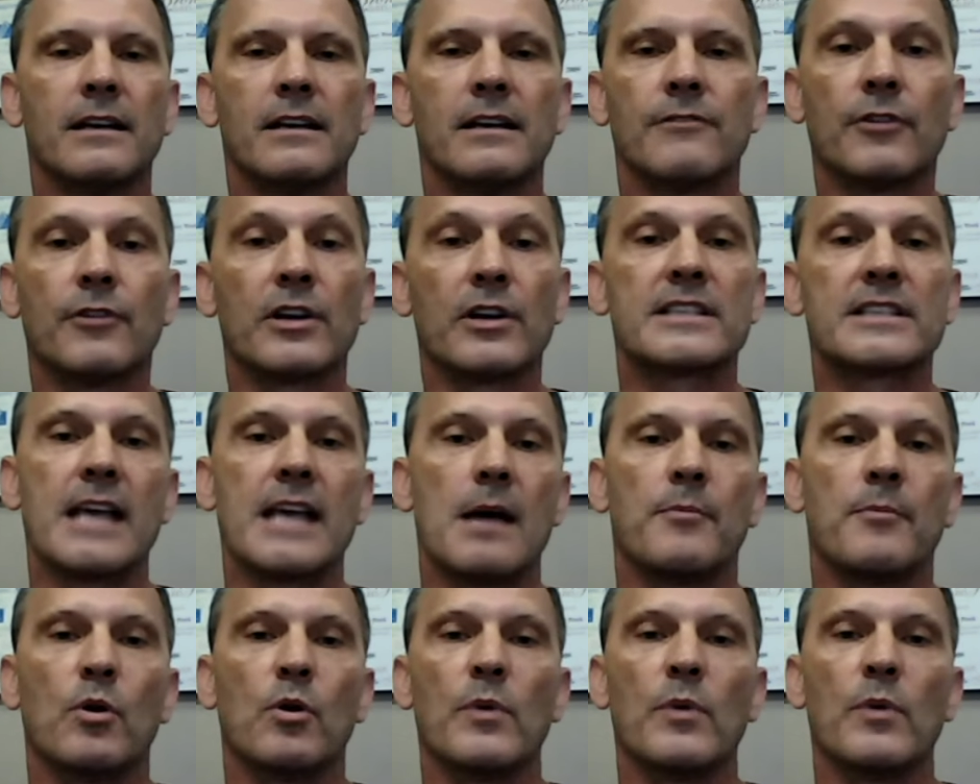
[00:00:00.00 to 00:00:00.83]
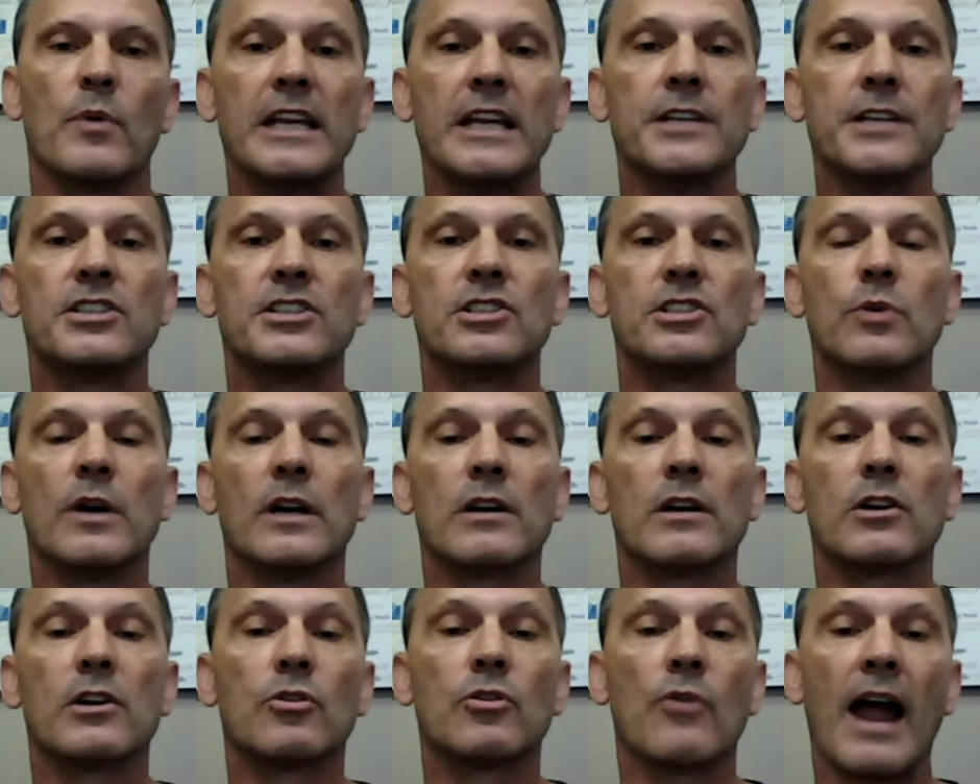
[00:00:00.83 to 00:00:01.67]
for example, we need to do a
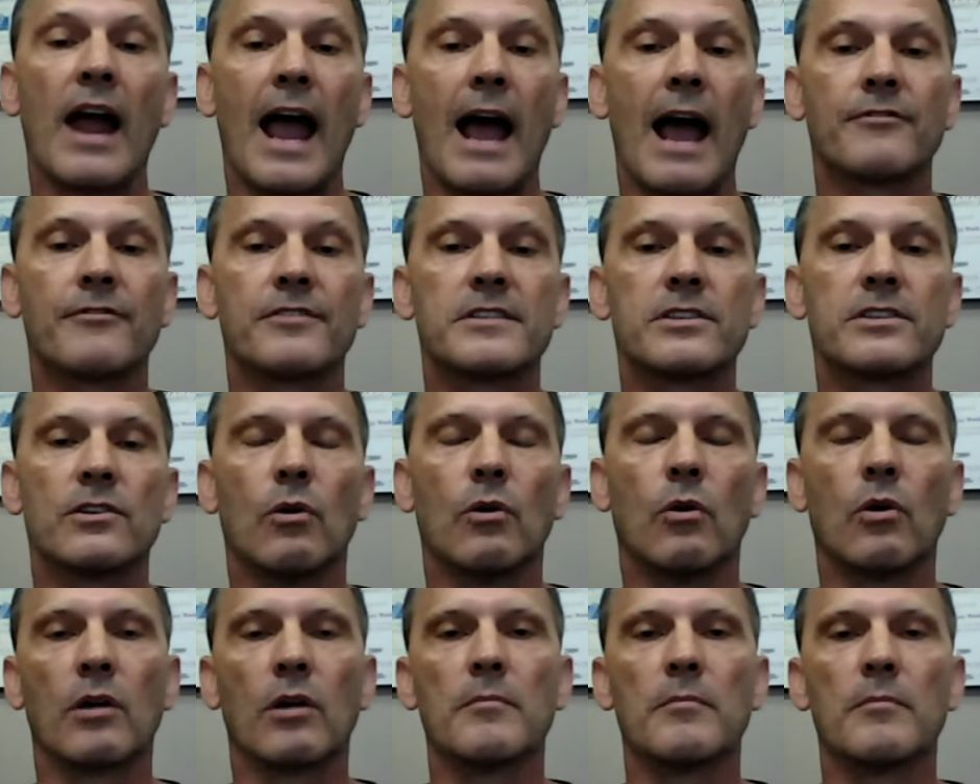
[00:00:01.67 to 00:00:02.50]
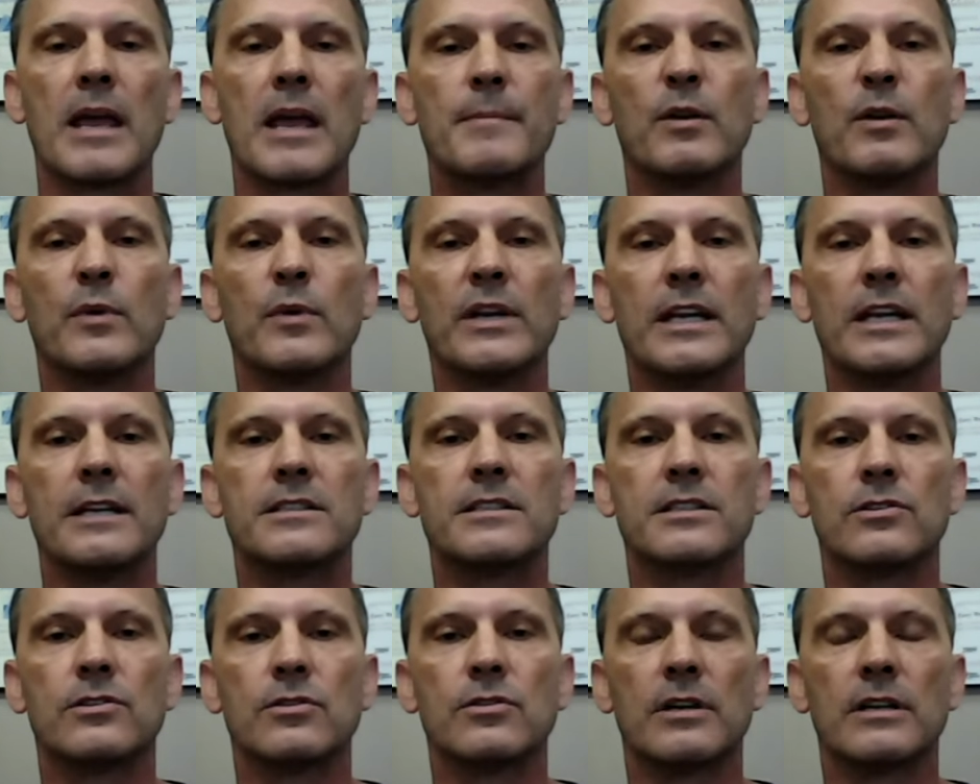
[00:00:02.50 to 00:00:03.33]
graft, or maybe we need to
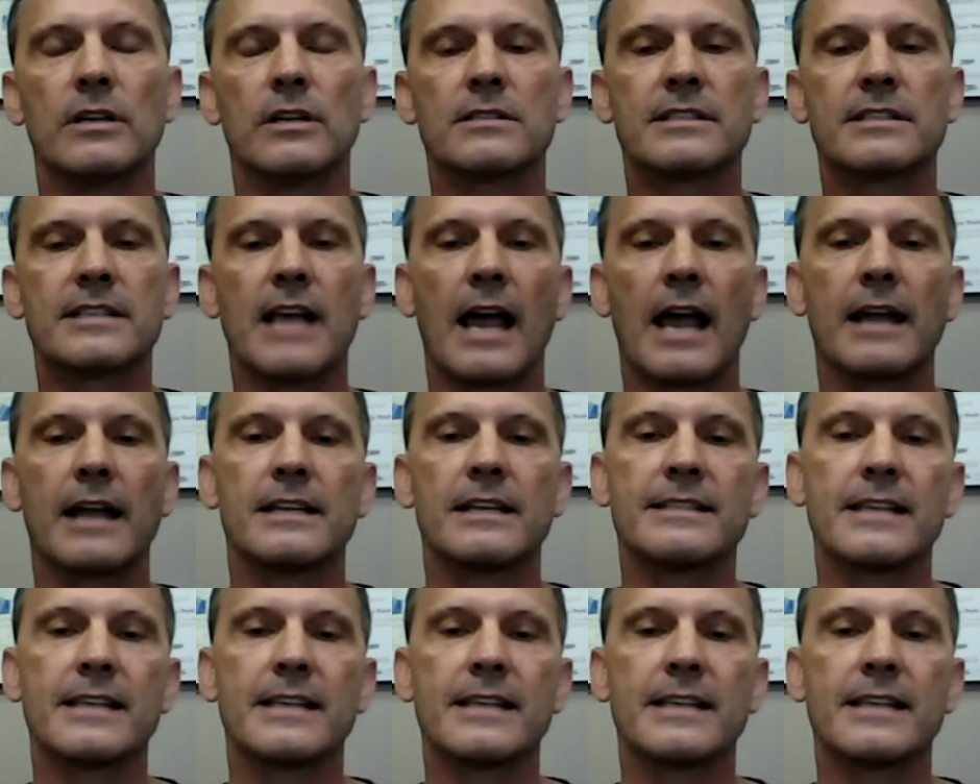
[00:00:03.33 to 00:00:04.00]
do a sinus